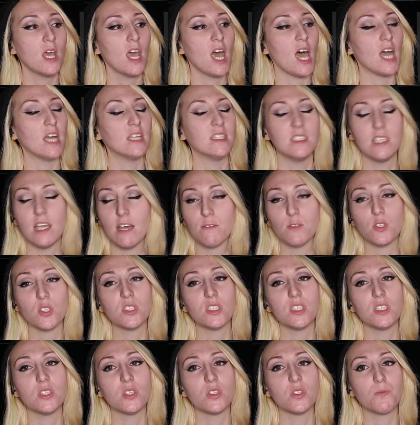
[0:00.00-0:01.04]
I never
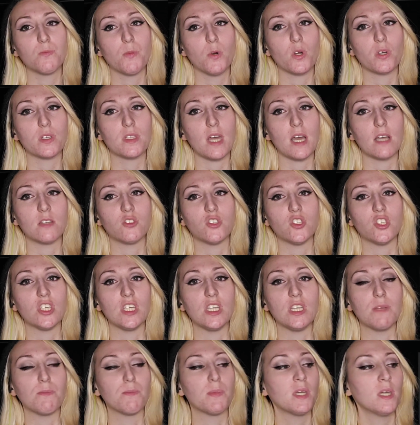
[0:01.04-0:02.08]
see this book that
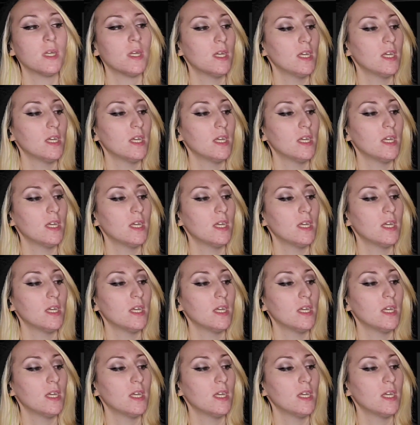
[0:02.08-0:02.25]
cheap.